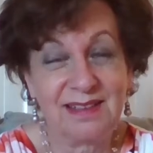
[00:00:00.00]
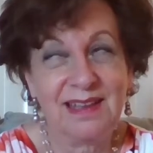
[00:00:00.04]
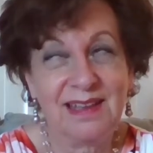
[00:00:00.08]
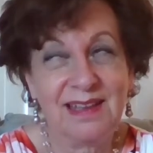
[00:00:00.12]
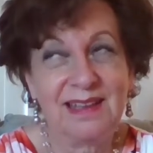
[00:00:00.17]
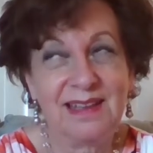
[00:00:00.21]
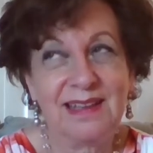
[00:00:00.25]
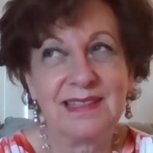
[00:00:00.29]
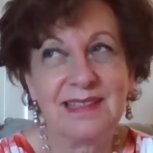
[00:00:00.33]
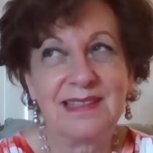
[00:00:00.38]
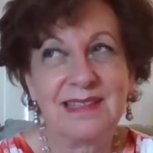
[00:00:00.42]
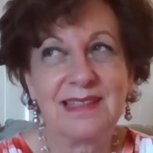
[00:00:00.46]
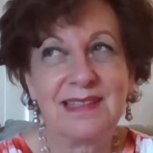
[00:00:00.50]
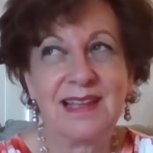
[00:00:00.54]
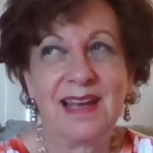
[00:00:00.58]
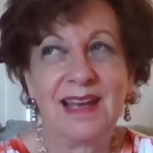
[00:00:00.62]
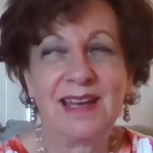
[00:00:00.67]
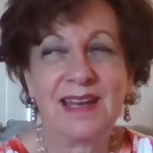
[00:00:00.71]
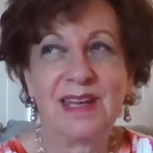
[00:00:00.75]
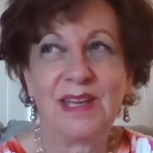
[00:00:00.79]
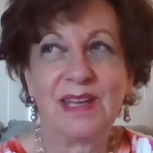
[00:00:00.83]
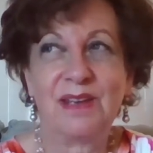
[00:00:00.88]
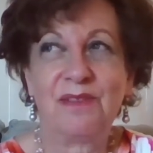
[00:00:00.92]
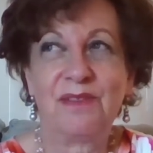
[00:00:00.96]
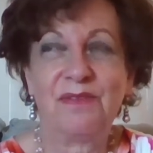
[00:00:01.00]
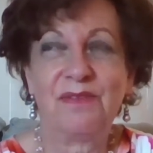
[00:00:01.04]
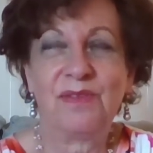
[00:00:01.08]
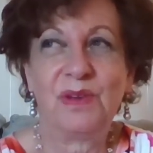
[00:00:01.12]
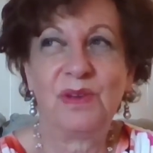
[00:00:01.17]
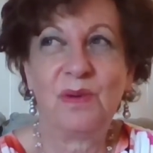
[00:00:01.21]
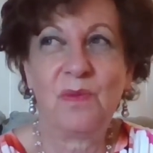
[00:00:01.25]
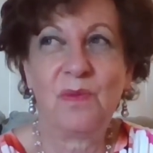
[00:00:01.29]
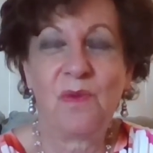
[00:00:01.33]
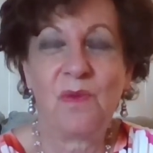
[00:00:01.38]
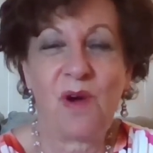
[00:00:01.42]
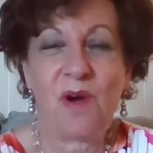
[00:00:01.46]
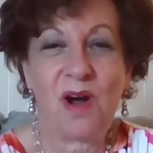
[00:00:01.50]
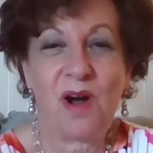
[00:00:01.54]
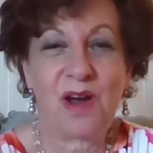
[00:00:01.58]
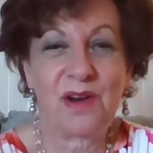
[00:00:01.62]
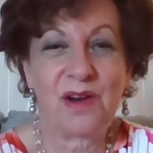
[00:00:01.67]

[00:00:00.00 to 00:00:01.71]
It's like if you water